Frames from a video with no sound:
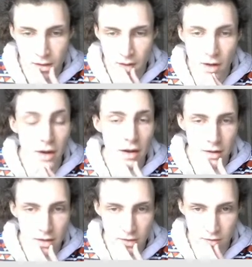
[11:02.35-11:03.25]

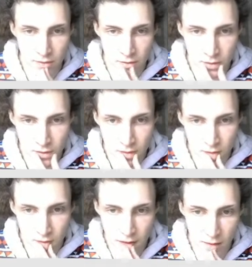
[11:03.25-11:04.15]
not as
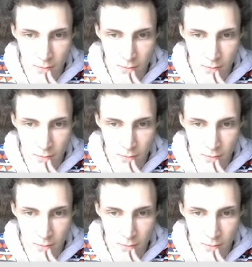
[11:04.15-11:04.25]
like